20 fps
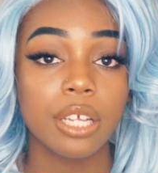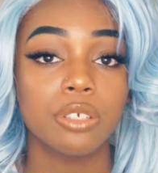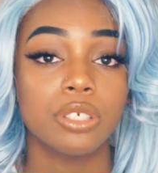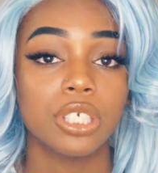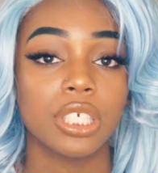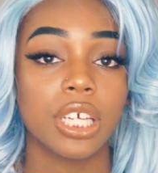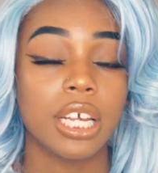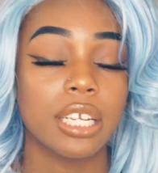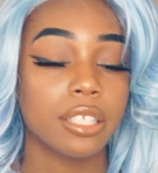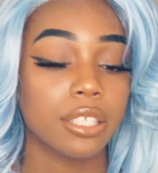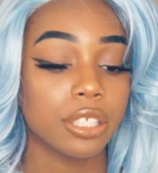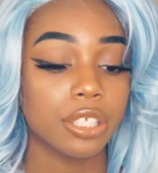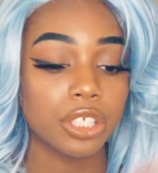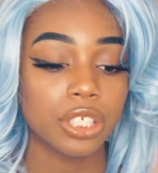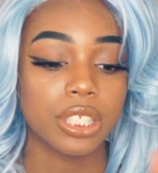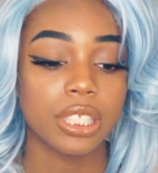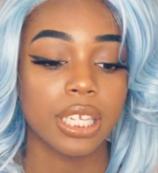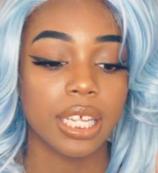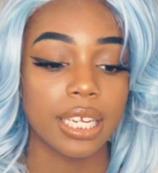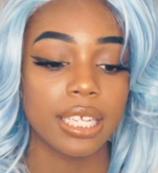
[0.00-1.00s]
You should honestly
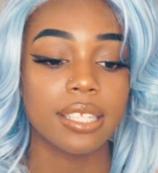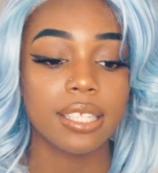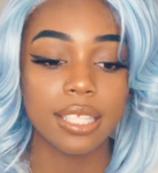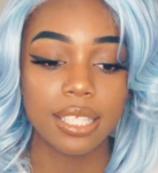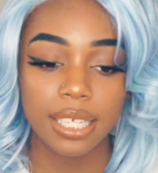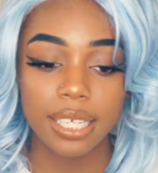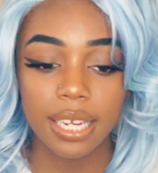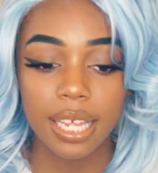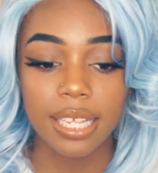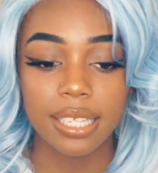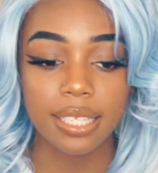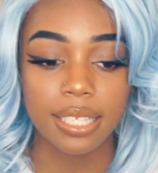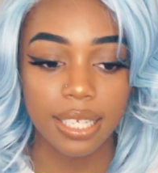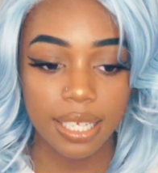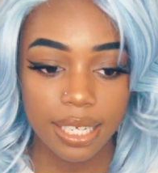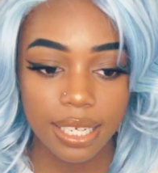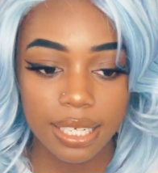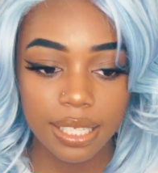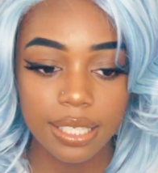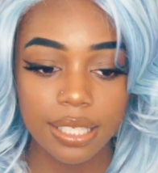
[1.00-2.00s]
just let it sit as it
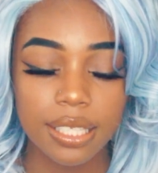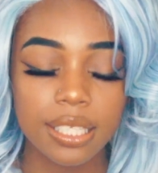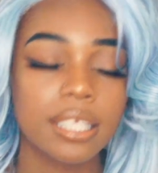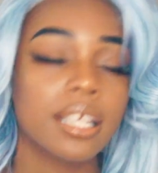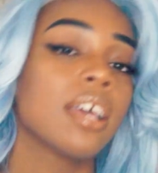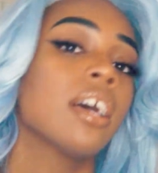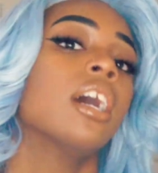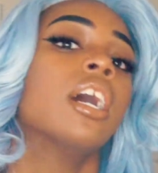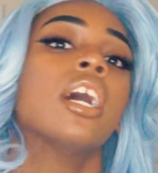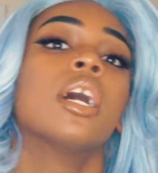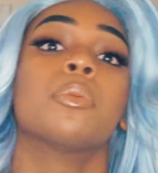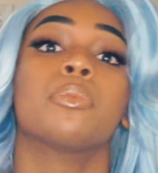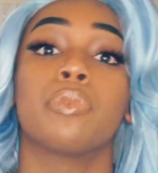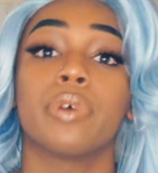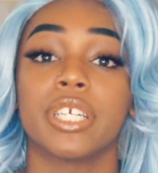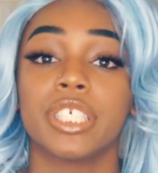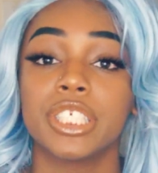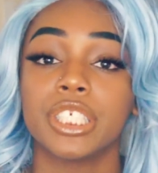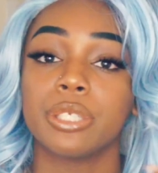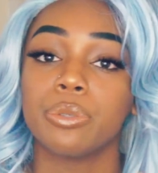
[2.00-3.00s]
is,
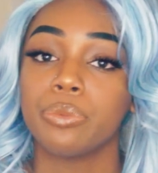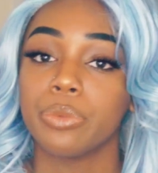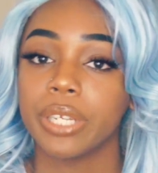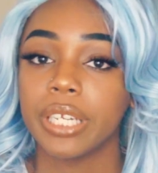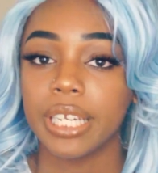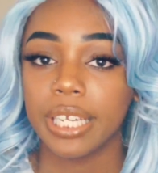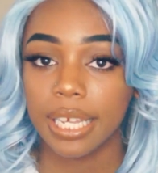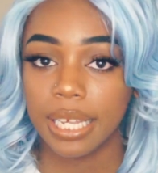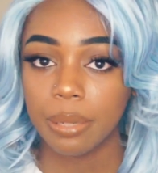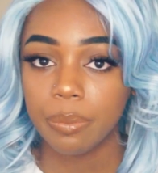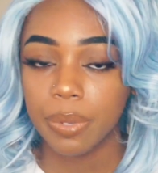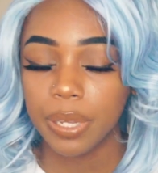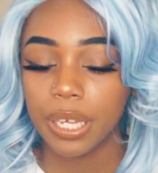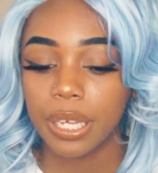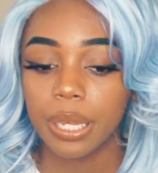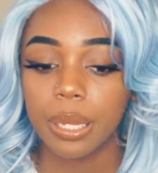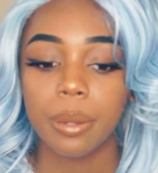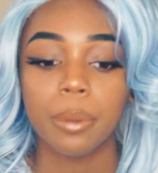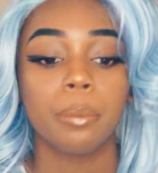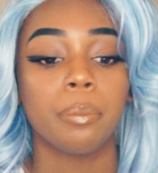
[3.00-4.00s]
brush it when need
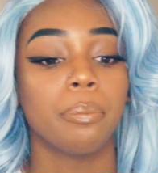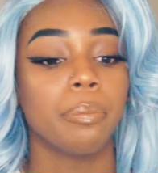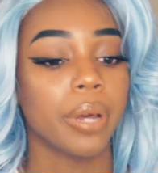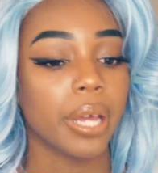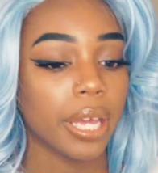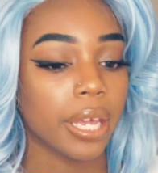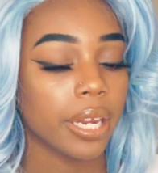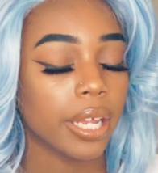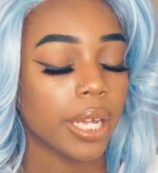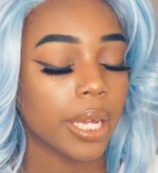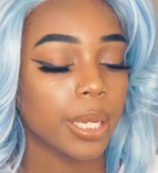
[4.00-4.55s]
be. But